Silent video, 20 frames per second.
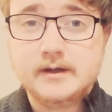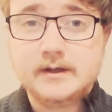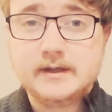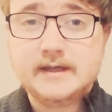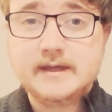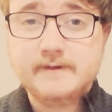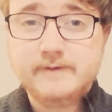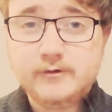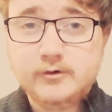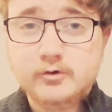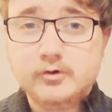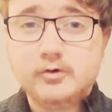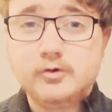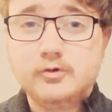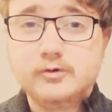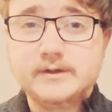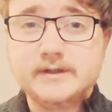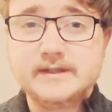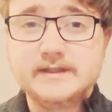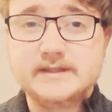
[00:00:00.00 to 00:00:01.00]
give your
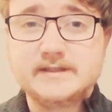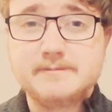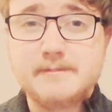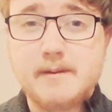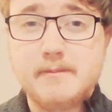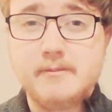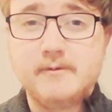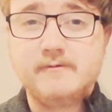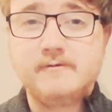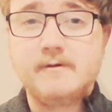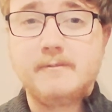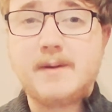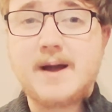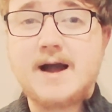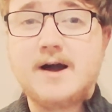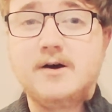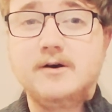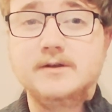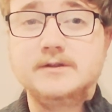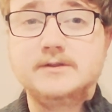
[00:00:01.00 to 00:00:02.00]
audience member the
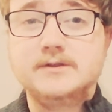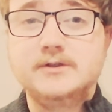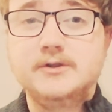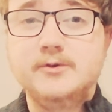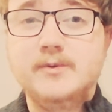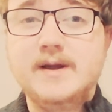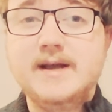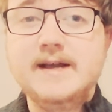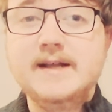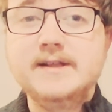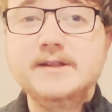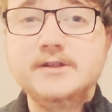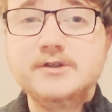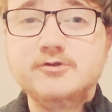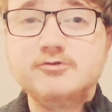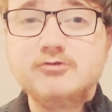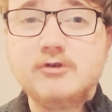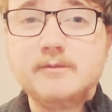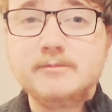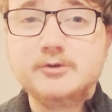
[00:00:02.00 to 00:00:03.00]
power to
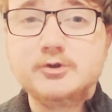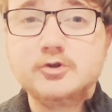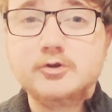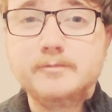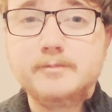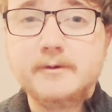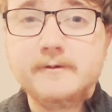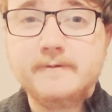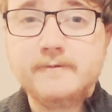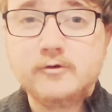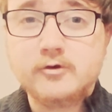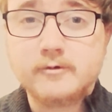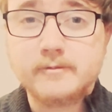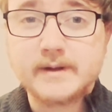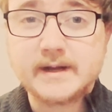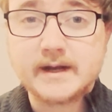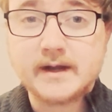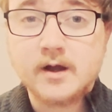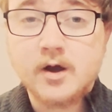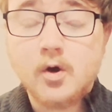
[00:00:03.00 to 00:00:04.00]
interrupt your
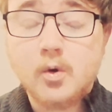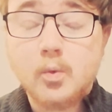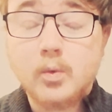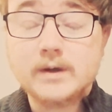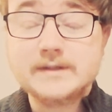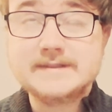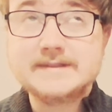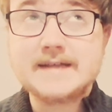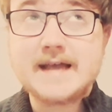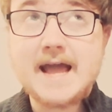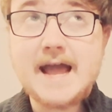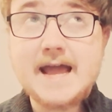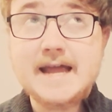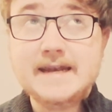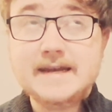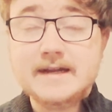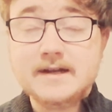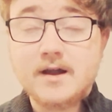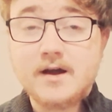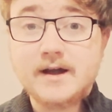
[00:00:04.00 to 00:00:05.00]
performing once
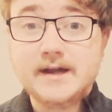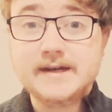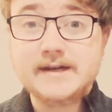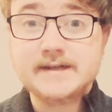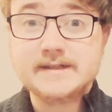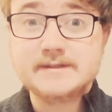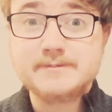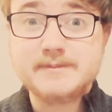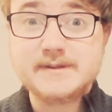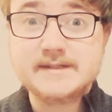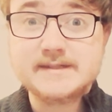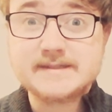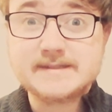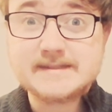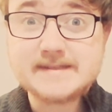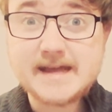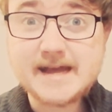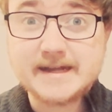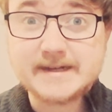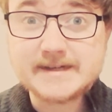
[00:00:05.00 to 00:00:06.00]
any line has been
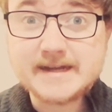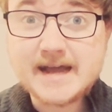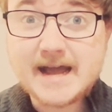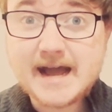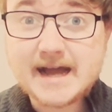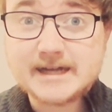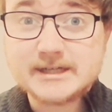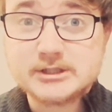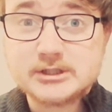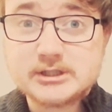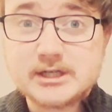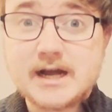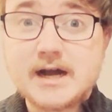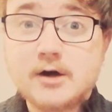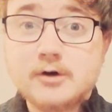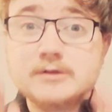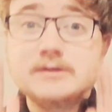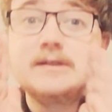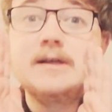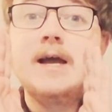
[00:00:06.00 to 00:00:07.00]
said and
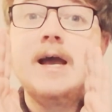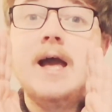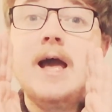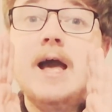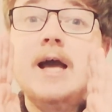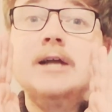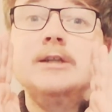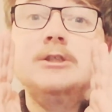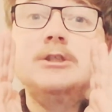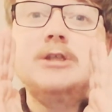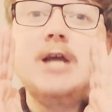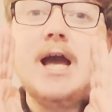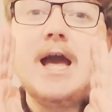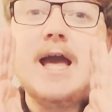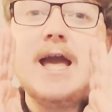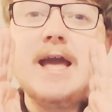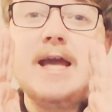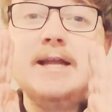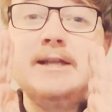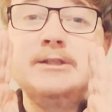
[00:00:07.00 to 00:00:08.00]
shout,
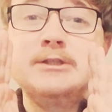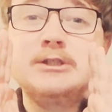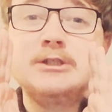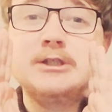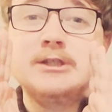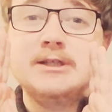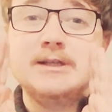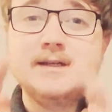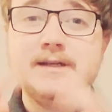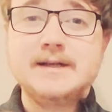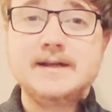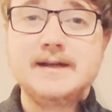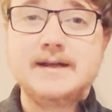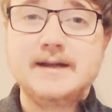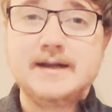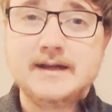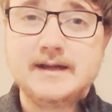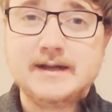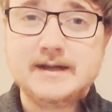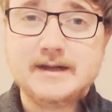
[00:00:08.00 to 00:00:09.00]
"Change!"
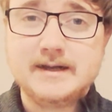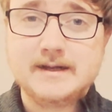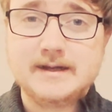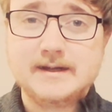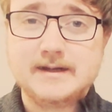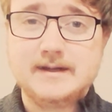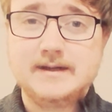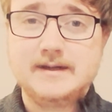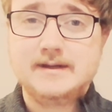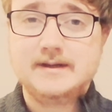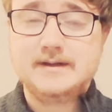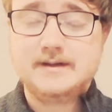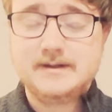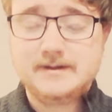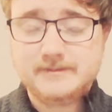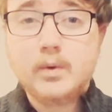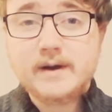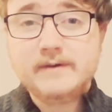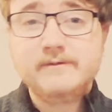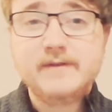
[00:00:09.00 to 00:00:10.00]

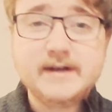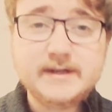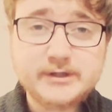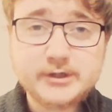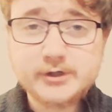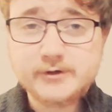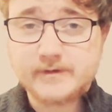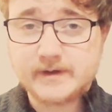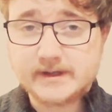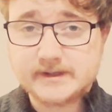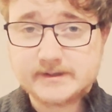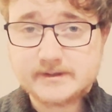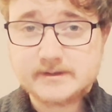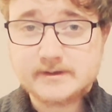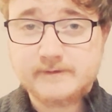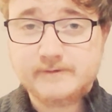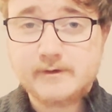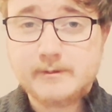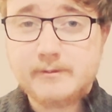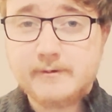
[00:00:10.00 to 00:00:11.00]
When they do
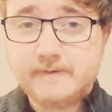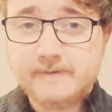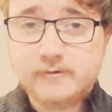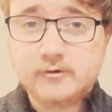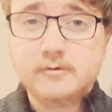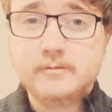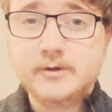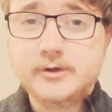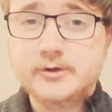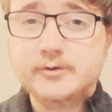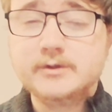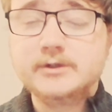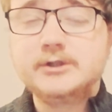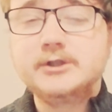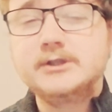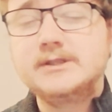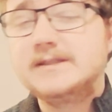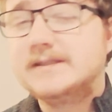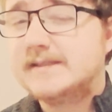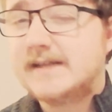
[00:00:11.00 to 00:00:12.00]
this, the performer who's
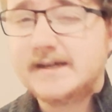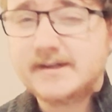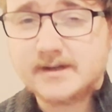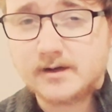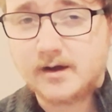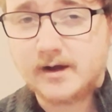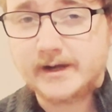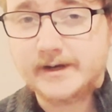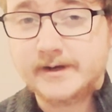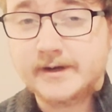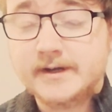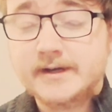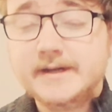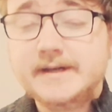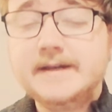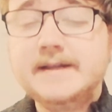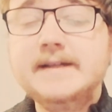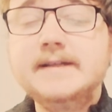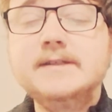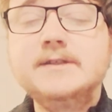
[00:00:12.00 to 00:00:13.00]
just said a line
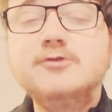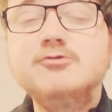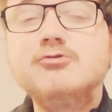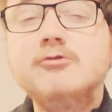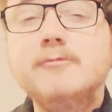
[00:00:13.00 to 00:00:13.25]
needs to